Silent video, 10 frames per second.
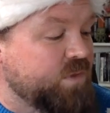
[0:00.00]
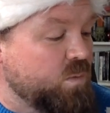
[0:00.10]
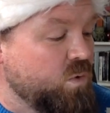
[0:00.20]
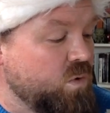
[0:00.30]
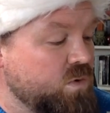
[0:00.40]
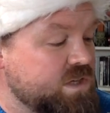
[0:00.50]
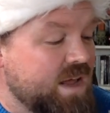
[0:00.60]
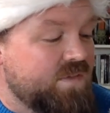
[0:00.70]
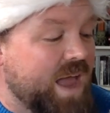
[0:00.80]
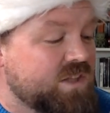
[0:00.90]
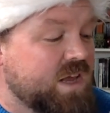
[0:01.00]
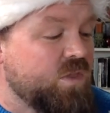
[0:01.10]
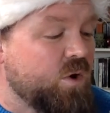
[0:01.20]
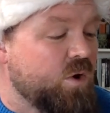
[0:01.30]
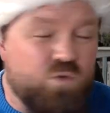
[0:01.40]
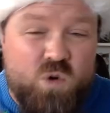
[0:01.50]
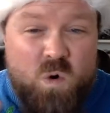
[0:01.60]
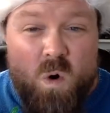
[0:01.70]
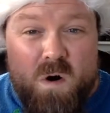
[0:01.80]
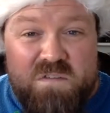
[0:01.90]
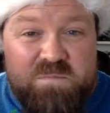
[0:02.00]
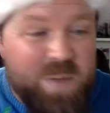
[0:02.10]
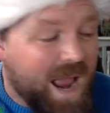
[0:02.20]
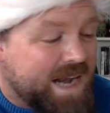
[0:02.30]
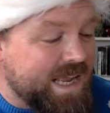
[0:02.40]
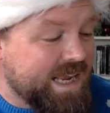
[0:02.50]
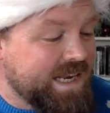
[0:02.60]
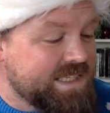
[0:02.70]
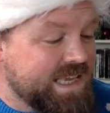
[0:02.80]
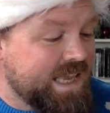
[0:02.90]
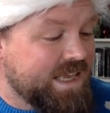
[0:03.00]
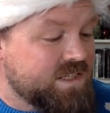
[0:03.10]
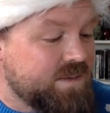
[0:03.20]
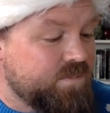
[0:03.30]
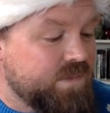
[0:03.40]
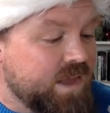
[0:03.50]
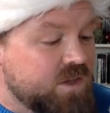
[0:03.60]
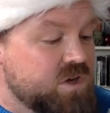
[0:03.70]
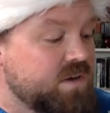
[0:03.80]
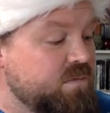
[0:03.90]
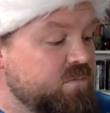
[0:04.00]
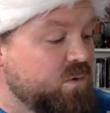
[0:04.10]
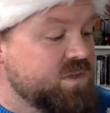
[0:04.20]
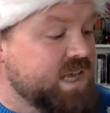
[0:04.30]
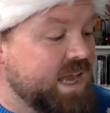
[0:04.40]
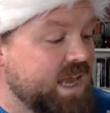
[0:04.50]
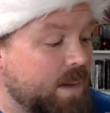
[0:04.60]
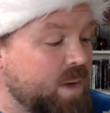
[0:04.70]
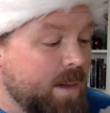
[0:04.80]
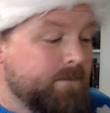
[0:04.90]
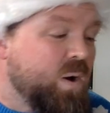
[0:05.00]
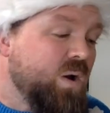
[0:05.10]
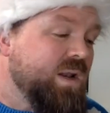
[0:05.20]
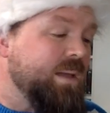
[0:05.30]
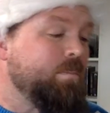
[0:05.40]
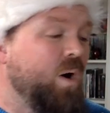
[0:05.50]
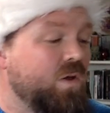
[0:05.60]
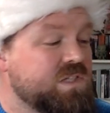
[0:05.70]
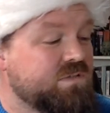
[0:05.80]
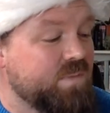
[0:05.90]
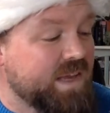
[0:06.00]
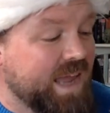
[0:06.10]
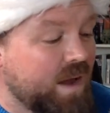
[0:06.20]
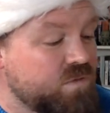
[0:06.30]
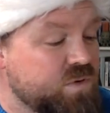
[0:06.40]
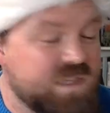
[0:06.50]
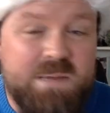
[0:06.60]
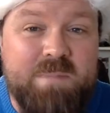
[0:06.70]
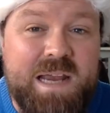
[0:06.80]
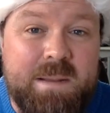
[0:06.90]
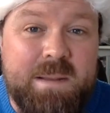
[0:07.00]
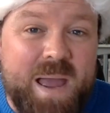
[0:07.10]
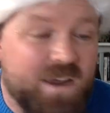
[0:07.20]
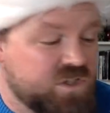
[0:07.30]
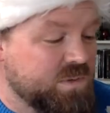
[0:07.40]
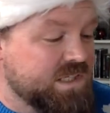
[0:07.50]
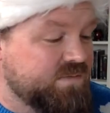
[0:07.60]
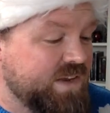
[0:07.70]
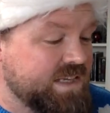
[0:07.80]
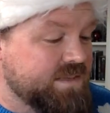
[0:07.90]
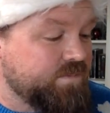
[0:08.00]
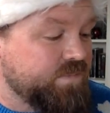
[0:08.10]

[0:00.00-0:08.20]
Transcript: the wound, that and the roar of panic in his ears. Donovan fought to get up, pulling pots from the counter as he made it back to his feet.